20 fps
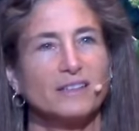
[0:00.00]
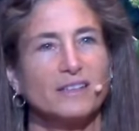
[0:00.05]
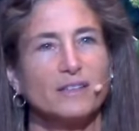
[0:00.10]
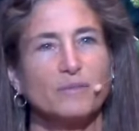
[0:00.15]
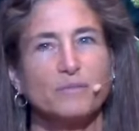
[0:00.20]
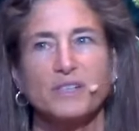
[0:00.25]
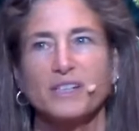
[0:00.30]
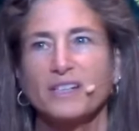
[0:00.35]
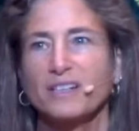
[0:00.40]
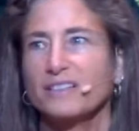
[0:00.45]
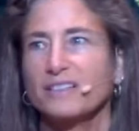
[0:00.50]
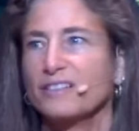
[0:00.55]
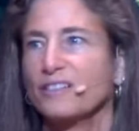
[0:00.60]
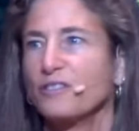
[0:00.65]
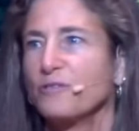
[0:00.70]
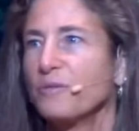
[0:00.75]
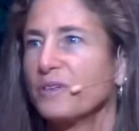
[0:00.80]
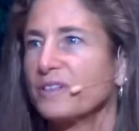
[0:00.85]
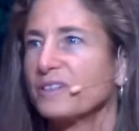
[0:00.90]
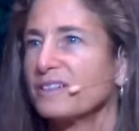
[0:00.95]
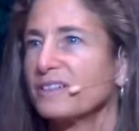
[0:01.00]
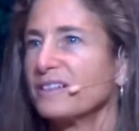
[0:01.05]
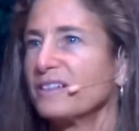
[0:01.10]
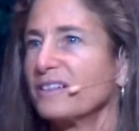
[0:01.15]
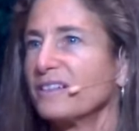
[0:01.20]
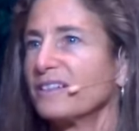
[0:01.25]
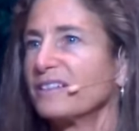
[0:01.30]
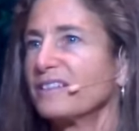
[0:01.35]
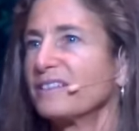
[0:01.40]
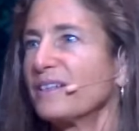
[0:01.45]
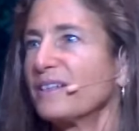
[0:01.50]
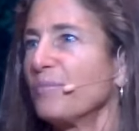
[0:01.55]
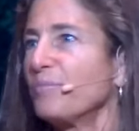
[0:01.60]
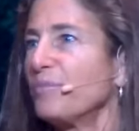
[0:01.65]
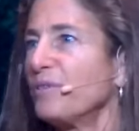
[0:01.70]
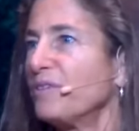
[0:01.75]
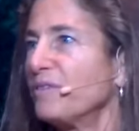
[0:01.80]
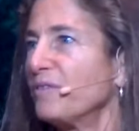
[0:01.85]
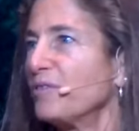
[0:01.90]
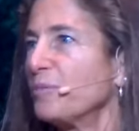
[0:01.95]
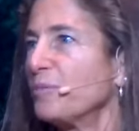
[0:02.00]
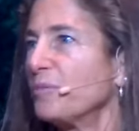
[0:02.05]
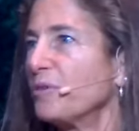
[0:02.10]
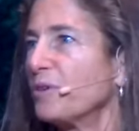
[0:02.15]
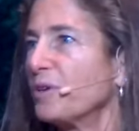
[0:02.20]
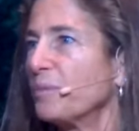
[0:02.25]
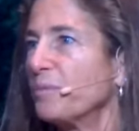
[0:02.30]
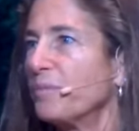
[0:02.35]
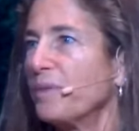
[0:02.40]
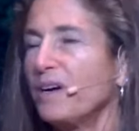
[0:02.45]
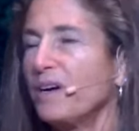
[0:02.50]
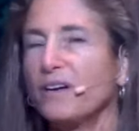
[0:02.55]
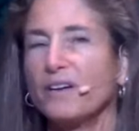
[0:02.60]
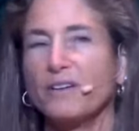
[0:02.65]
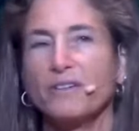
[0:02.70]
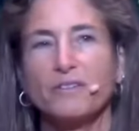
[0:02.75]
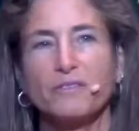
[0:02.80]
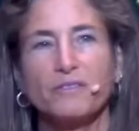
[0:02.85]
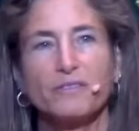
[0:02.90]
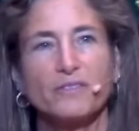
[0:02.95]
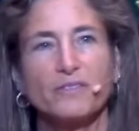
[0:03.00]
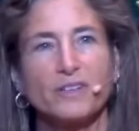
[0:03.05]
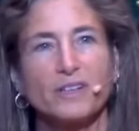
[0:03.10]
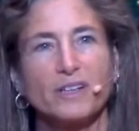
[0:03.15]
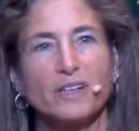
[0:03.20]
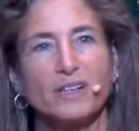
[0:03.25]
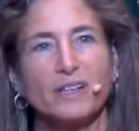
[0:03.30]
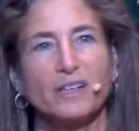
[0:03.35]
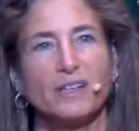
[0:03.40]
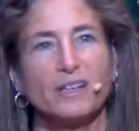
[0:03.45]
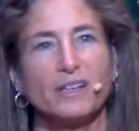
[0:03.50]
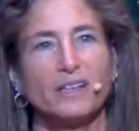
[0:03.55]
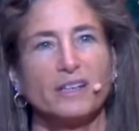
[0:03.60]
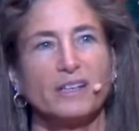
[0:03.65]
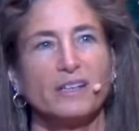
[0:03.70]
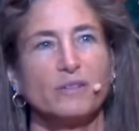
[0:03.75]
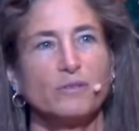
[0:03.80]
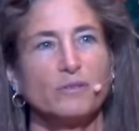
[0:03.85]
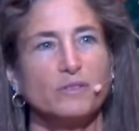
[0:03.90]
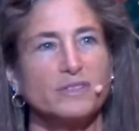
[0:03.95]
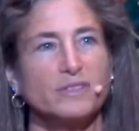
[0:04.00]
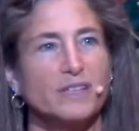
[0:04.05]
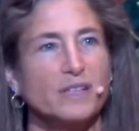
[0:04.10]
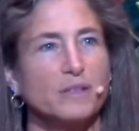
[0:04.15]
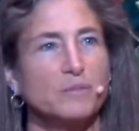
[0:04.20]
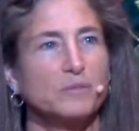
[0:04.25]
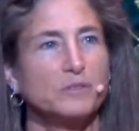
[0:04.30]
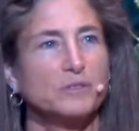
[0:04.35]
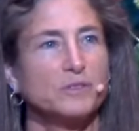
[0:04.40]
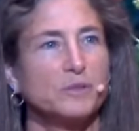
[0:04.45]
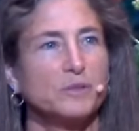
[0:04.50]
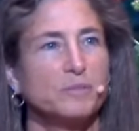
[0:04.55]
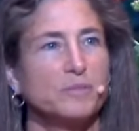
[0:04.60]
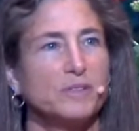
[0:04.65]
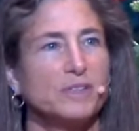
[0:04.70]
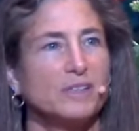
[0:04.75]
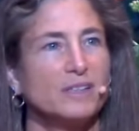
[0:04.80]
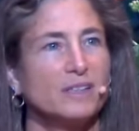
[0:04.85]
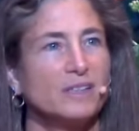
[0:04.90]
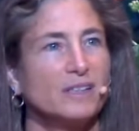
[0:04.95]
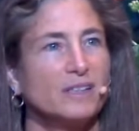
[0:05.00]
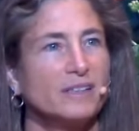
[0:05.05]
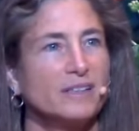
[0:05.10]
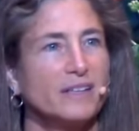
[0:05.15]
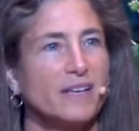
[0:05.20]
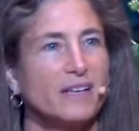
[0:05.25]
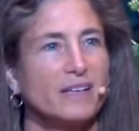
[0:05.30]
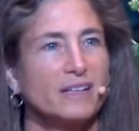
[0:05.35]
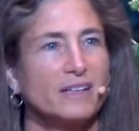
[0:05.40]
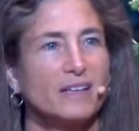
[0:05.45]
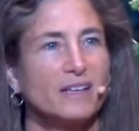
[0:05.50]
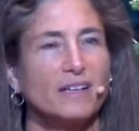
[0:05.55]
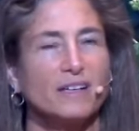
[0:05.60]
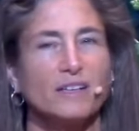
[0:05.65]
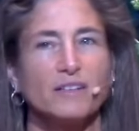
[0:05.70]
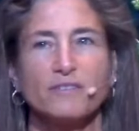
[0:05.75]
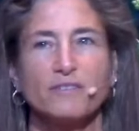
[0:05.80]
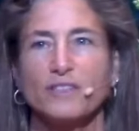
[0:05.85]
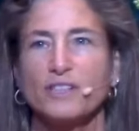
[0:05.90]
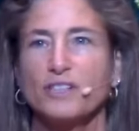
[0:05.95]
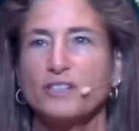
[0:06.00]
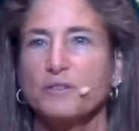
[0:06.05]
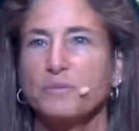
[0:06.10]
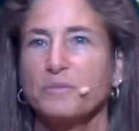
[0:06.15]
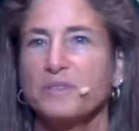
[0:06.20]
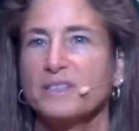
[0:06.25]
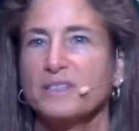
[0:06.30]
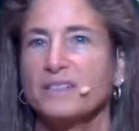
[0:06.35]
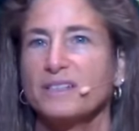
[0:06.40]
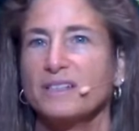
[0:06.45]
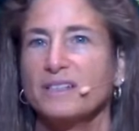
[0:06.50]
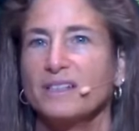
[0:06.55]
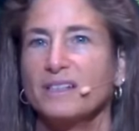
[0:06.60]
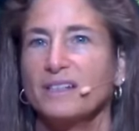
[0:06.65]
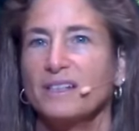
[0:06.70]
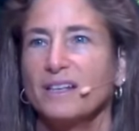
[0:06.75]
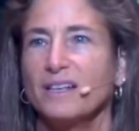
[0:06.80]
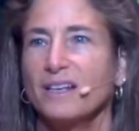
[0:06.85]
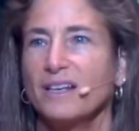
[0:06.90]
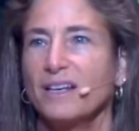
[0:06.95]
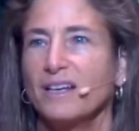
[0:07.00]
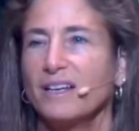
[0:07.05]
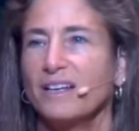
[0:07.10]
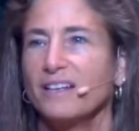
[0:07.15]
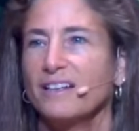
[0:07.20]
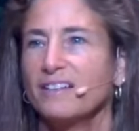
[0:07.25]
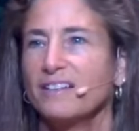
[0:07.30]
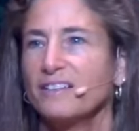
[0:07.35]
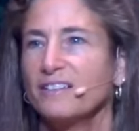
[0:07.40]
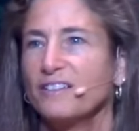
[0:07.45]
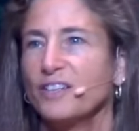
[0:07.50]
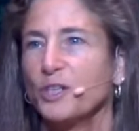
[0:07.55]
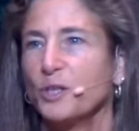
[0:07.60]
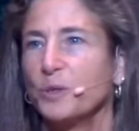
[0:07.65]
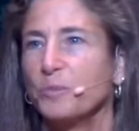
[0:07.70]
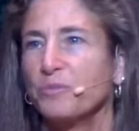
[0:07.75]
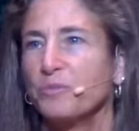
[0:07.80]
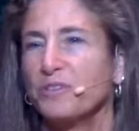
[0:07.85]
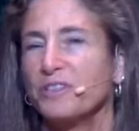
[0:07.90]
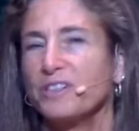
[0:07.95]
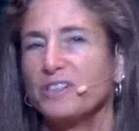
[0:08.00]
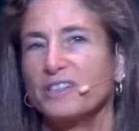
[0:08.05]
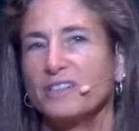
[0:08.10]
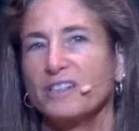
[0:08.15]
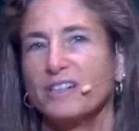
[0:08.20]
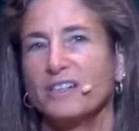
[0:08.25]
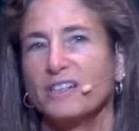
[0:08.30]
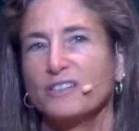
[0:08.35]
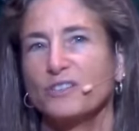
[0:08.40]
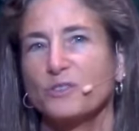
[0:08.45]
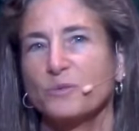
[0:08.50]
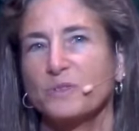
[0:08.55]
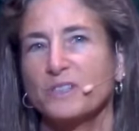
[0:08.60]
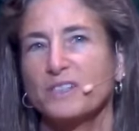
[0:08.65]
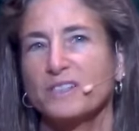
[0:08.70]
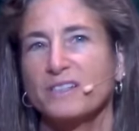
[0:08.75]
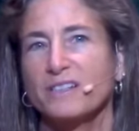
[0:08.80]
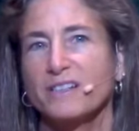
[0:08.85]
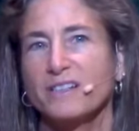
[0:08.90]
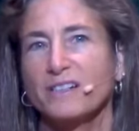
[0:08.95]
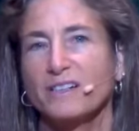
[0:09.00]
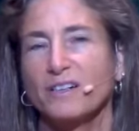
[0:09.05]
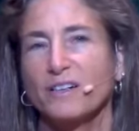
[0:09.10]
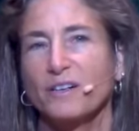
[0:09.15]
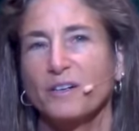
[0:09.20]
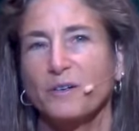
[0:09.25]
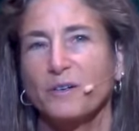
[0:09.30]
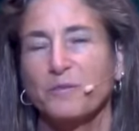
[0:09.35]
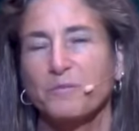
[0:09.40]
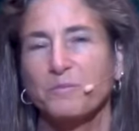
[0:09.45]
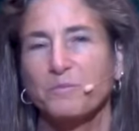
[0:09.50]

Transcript: And because he wasn't separate from or above, he was able to be in that kind of intimacy that appreciates what's there.